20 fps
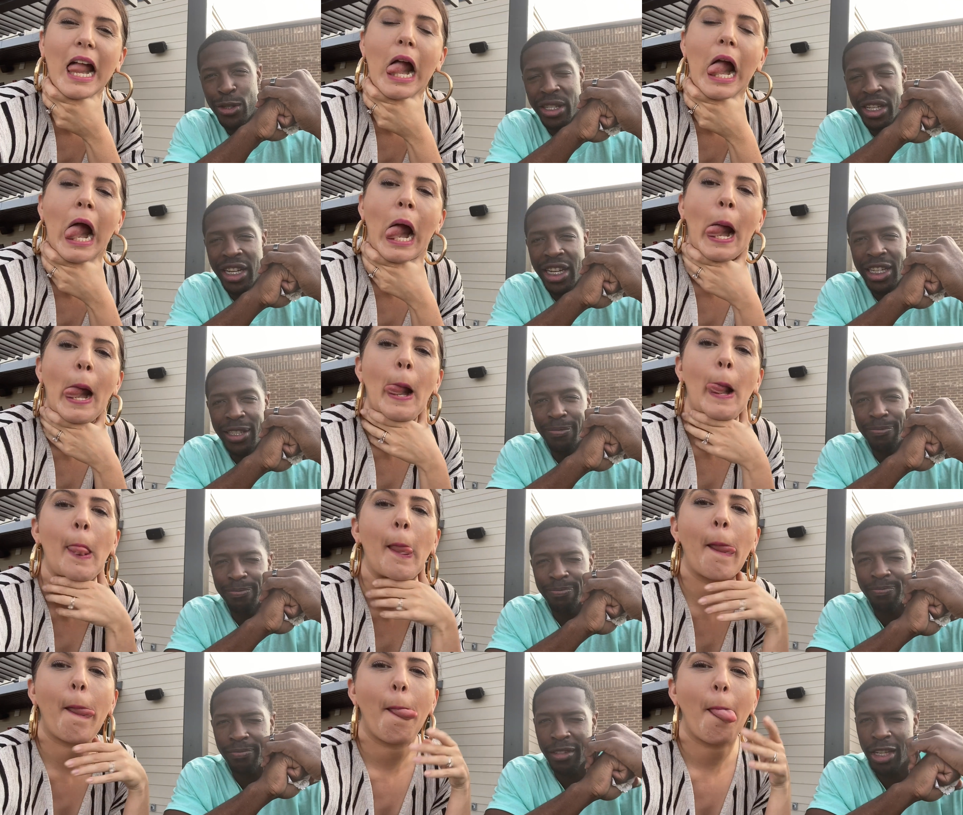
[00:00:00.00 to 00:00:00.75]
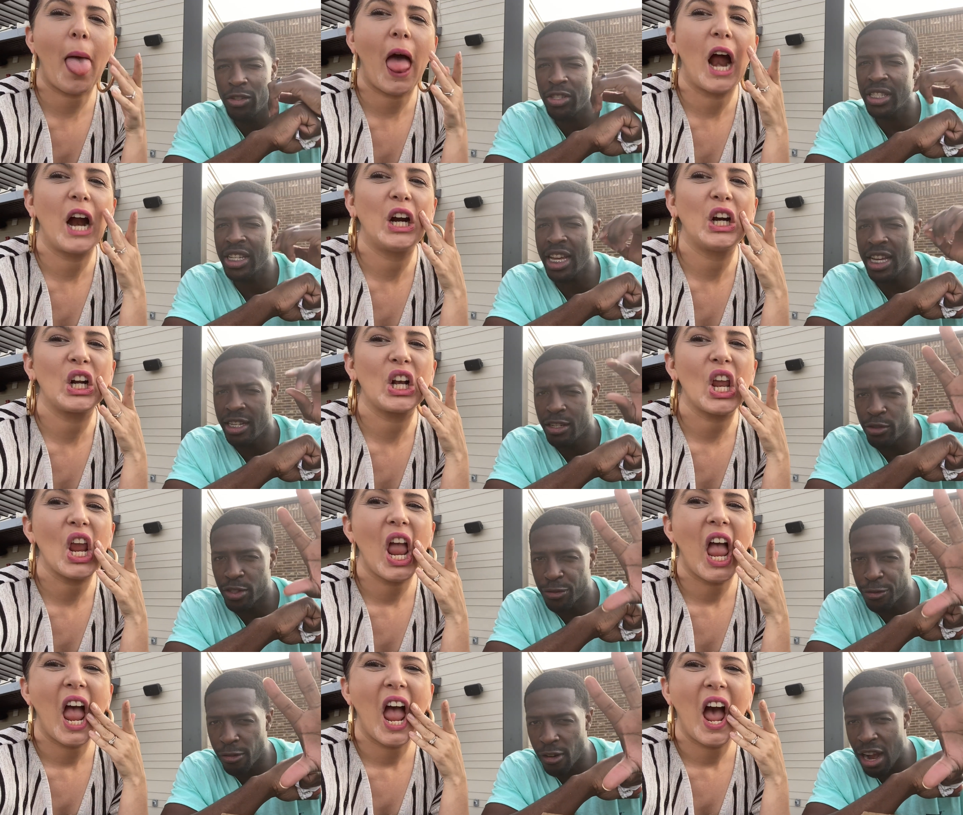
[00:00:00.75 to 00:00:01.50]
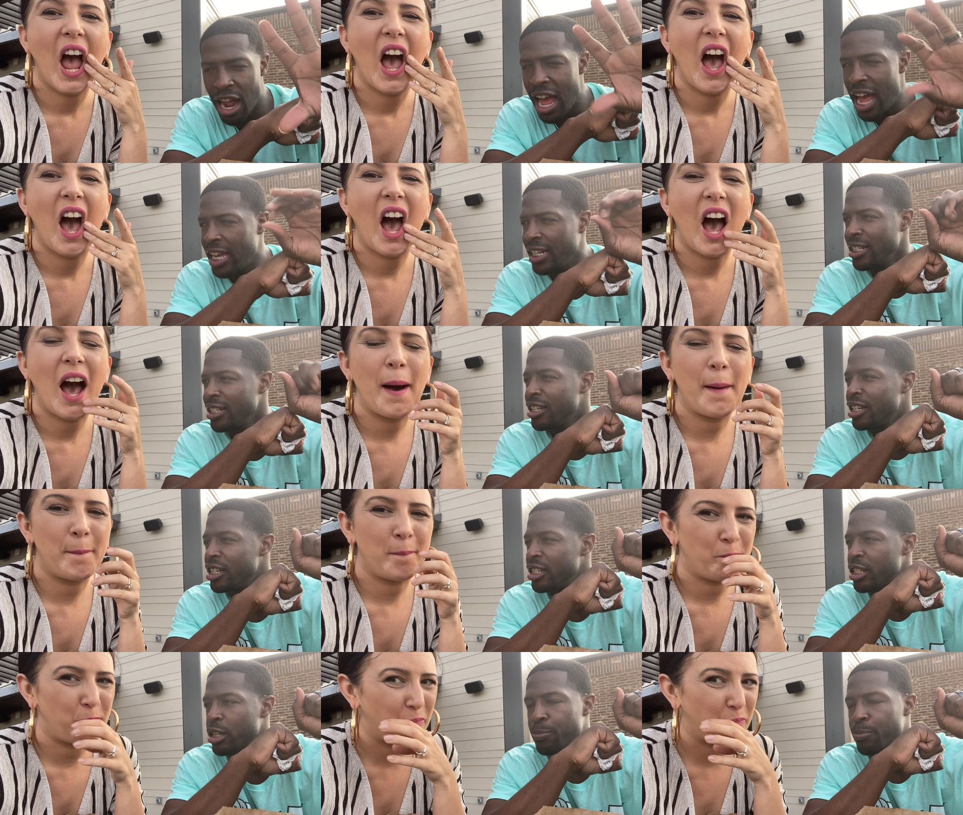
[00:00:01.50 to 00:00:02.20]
Speaker 1: good. It was good. It was fried to